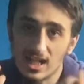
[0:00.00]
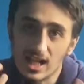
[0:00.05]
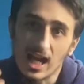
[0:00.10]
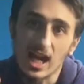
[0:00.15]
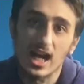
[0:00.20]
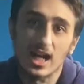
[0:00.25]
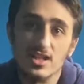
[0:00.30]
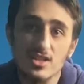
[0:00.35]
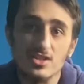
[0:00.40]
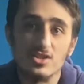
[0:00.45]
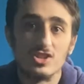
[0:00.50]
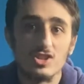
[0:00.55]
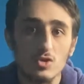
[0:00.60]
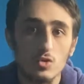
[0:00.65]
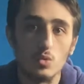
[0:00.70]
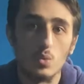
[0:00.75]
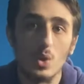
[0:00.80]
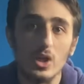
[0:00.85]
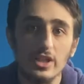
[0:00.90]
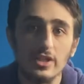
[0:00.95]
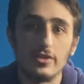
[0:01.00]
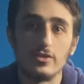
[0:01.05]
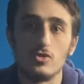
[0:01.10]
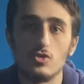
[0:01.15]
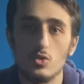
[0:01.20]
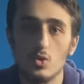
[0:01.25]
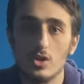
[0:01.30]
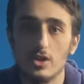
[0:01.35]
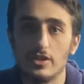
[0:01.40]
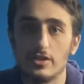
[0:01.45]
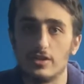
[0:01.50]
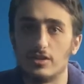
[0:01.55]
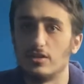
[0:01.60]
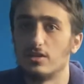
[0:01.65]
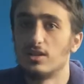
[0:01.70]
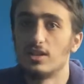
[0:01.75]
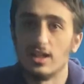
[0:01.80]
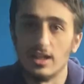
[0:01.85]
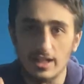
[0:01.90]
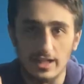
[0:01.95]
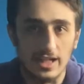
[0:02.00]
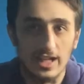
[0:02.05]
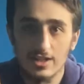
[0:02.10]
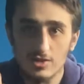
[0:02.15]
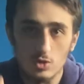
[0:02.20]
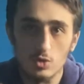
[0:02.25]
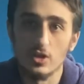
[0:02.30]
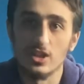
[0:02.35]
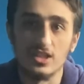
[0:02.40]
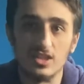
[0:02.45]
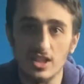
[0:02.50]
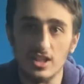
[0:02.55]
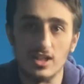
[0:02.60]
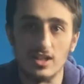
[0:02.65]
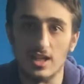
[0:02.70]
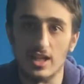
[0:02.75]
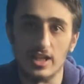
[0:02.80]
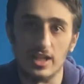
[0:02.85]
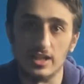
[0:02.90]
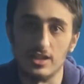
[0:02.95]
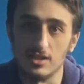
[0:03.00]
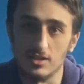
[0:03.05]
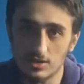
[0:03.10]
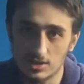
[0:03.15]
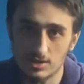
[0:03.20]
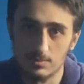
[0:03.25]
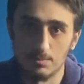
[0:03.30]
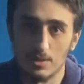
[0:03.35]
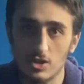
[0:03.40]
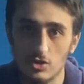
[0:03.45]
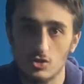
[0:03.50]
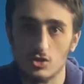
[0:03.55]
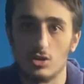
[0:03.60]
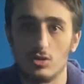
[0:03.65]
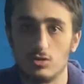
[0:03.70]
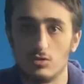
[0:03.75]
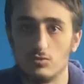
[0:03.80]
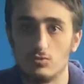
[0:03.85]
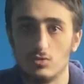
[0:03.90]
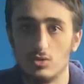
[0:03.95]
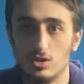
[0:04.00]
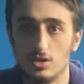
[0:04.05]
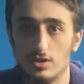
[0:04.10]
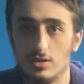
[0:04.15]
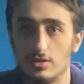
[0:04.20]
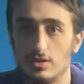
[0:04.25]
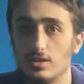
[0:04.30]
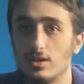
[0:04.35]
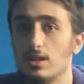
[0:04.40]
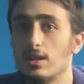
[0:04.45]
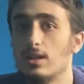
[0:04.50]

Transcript: I still quite enjoyed it, and I actually didn't hate Sponge on the Run.